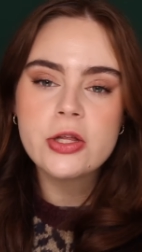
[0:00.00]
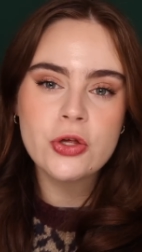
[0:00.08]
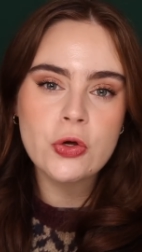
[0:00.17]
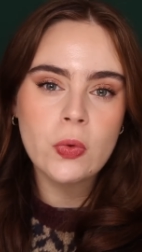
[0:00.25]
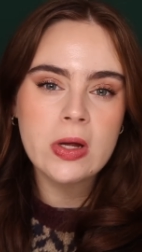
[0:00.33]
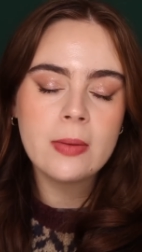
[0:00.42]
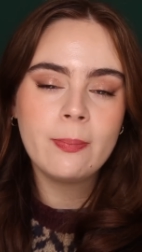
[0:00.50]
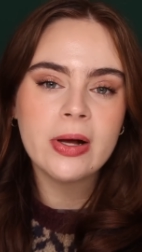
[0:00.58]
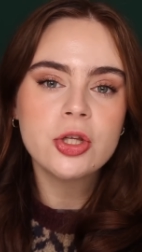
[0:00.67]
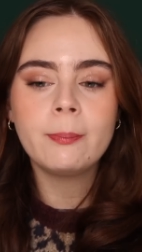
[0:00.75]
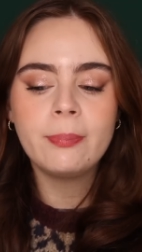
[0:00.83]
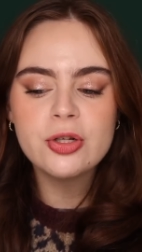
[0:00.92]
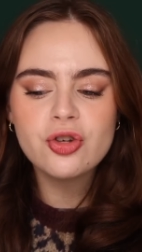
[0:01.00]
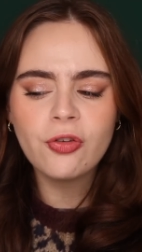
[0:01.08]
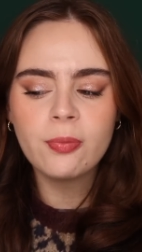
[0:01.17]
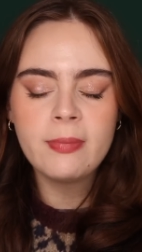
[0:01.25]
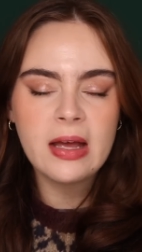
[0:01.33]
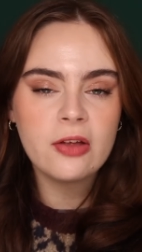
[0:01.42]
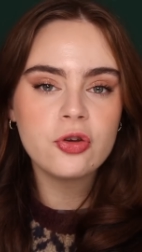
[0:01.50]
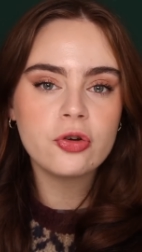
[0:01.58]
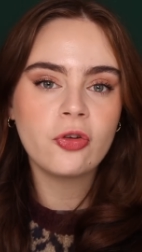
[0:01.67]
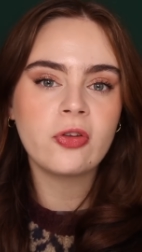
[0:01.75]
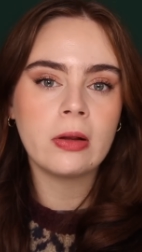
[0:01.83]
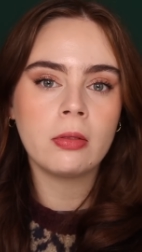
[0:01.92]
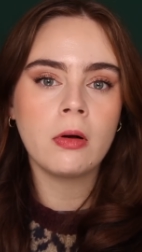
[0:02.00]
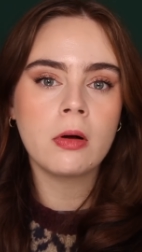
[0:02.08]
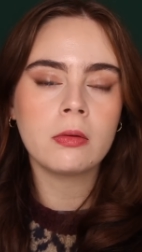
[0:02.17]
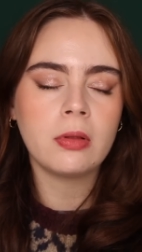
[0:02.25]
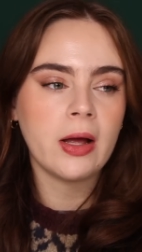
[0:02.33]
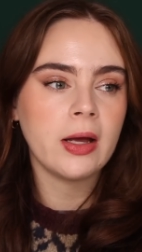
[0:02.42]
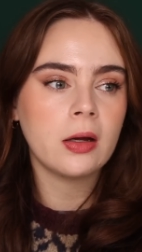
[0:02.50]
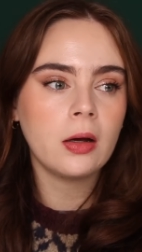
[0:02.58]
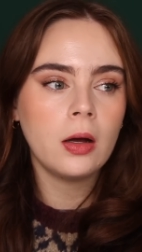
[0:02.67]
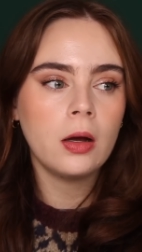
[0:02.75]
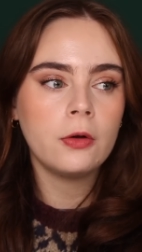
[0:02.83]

dewy, but just makes your skin look like